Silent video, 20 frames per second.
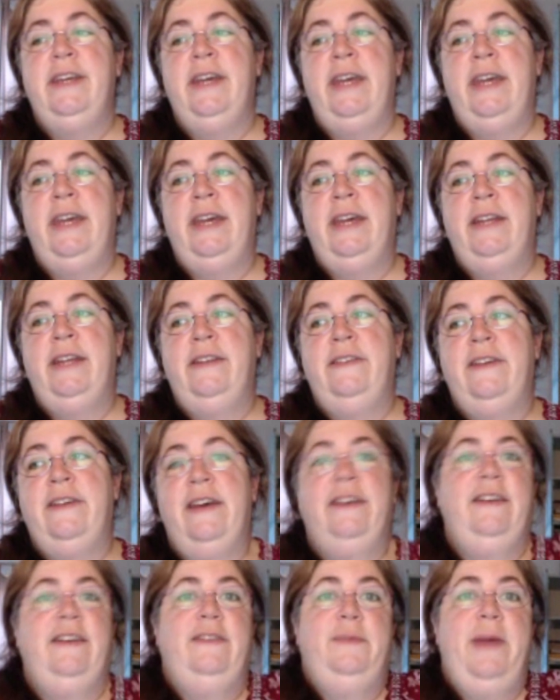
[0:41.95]
And
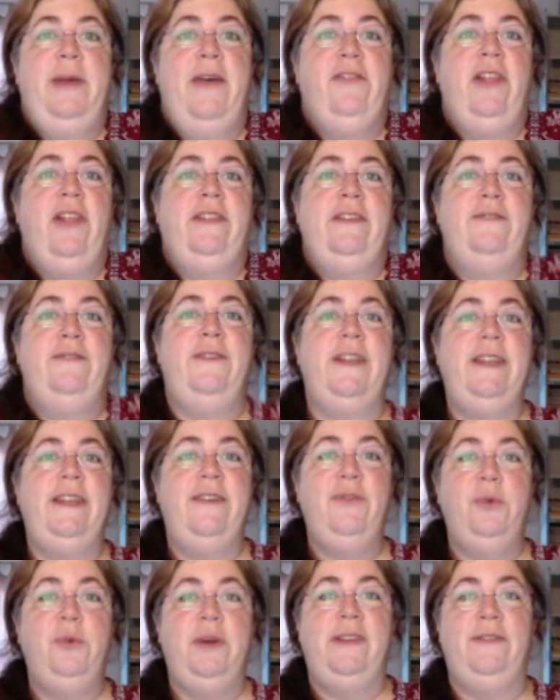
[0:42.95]
because we have lots of fun
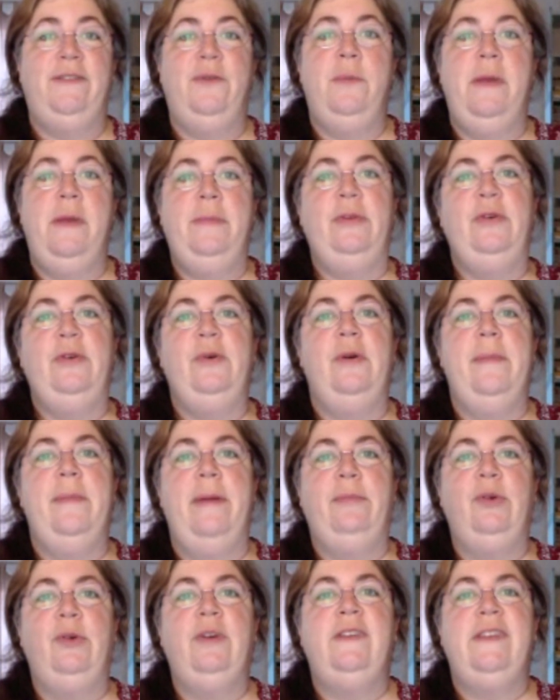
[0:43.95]
giveaways for people who are
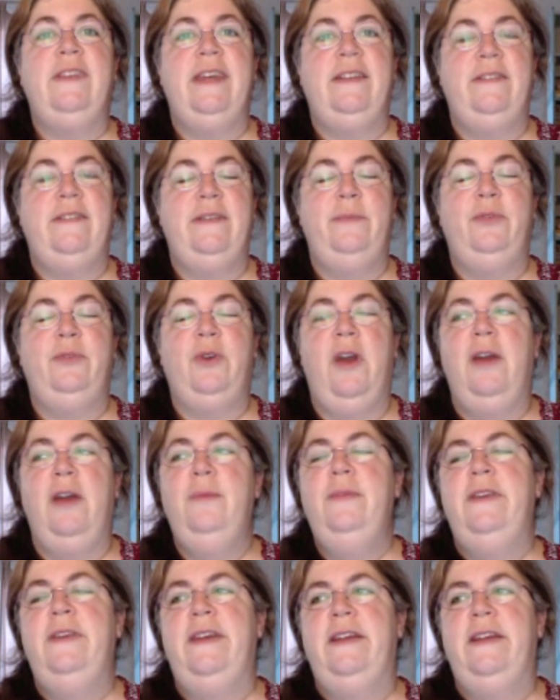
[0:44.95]
members and subscribed.